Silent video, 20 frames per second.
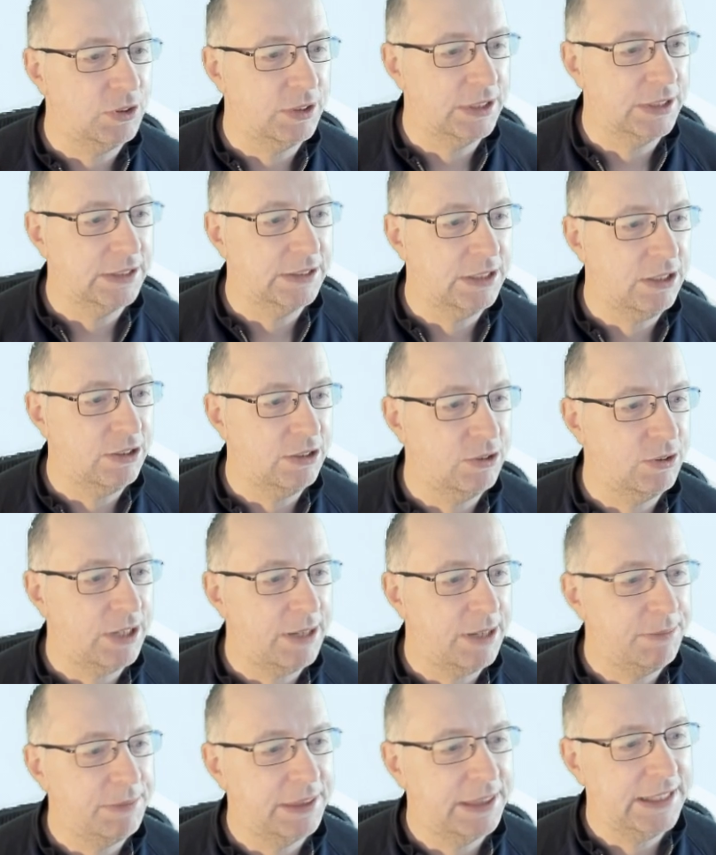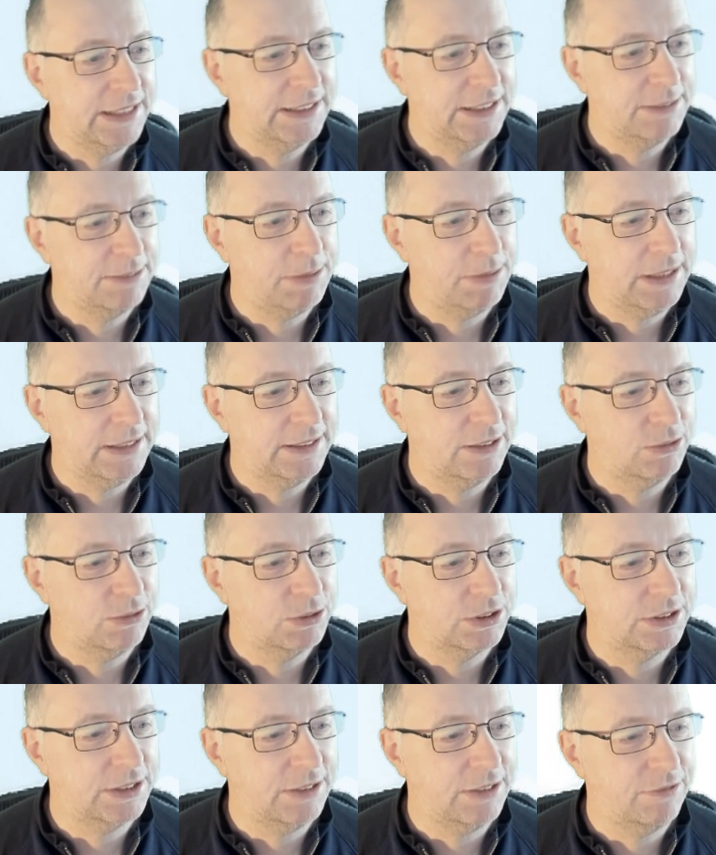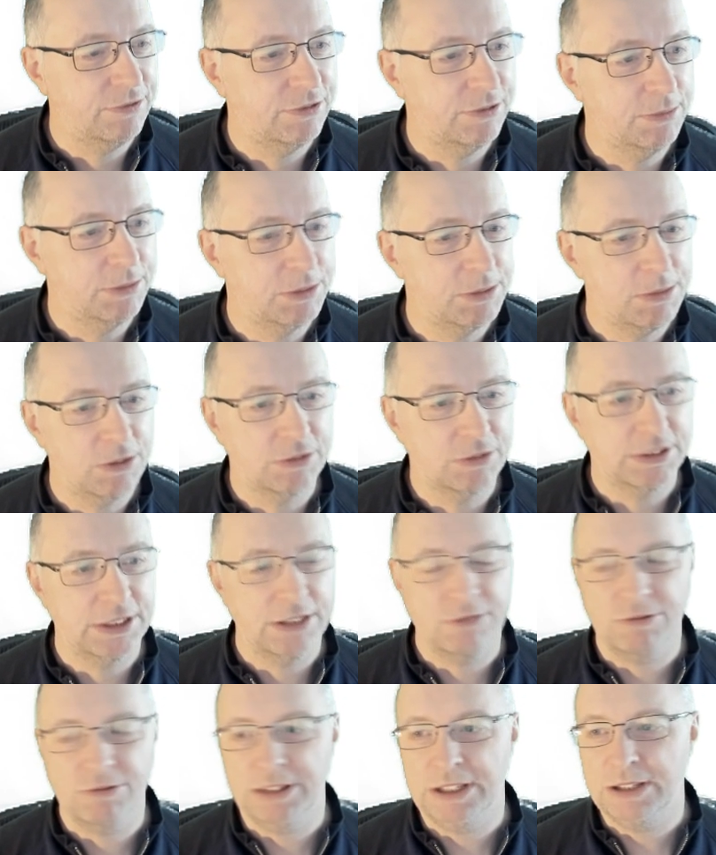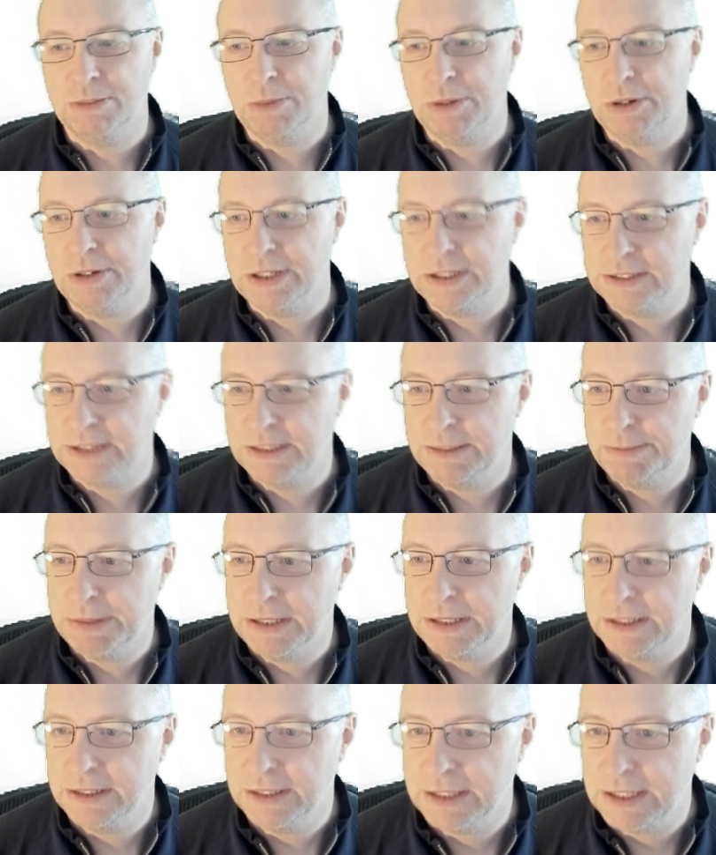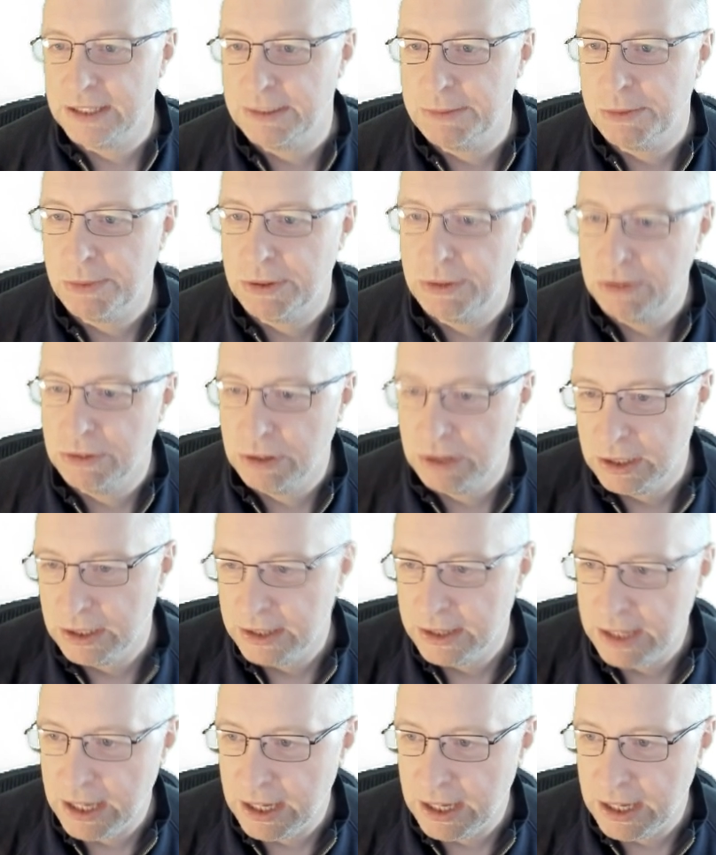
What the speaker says: going to start a new game. This is placeholder stuff from Democracy 3 that won't actually be in the game. It won't look like